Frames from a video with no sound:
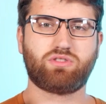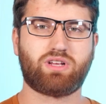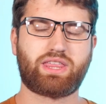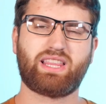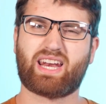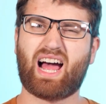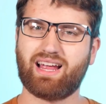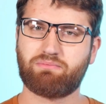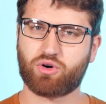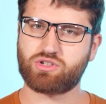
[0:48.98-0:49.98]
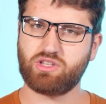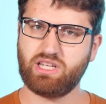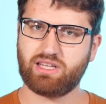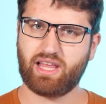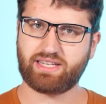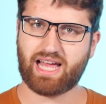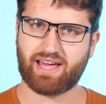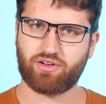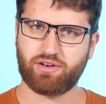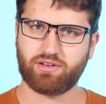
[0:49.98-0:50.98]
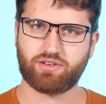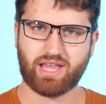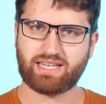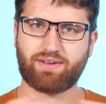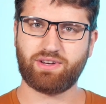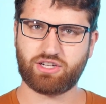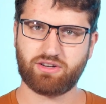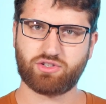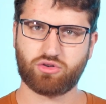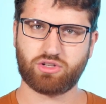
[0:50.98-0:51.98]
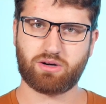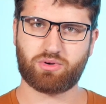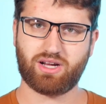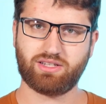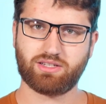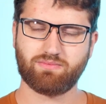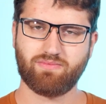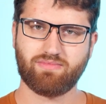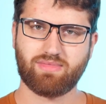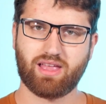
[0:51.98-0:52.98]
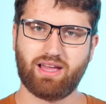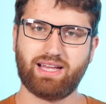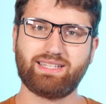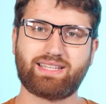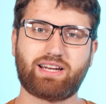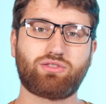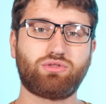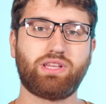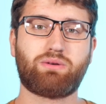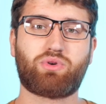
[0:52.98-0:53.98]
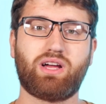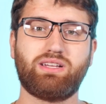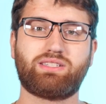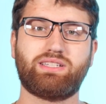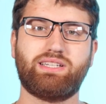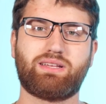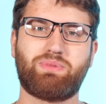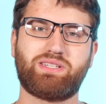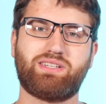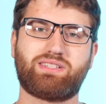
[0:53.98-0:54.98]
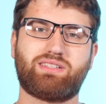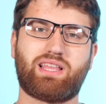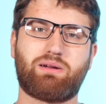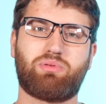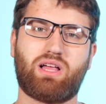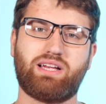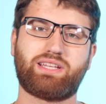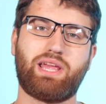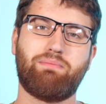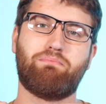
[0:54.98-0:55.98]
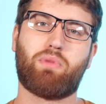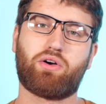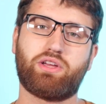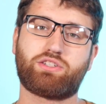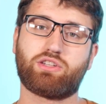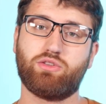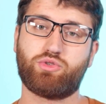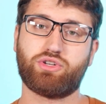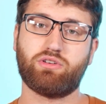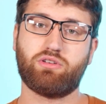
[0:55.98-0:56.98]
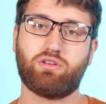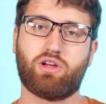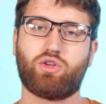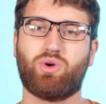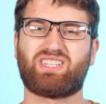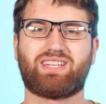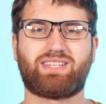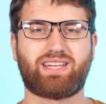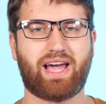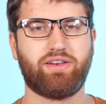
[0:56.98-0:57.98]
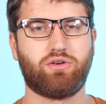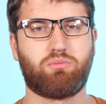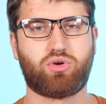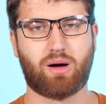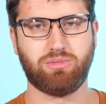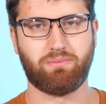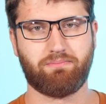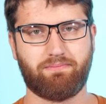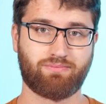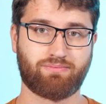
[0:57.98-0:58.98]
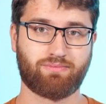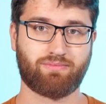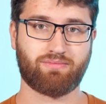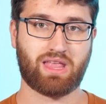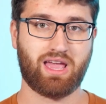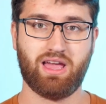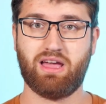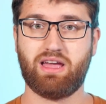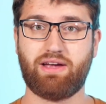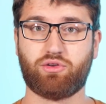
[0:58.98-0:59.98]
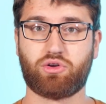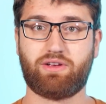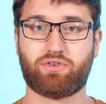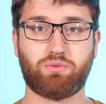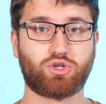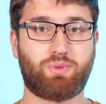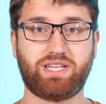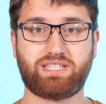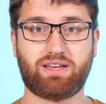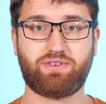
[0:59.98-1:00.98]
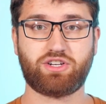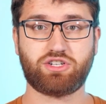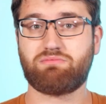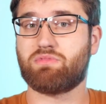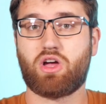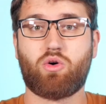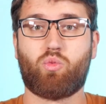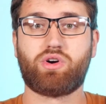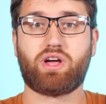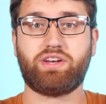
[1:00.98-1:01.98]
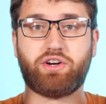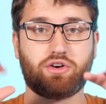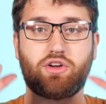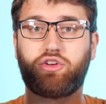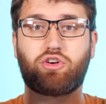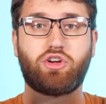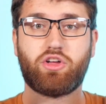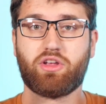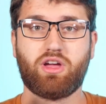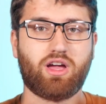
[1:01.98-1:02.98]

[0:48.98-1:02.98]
A thing that I personally like to add on to that definition of social enterprise is that a social enterprise is a business that applies a market solution to a societal problem. If you're looking for the most basic definition, we're done here. You're good.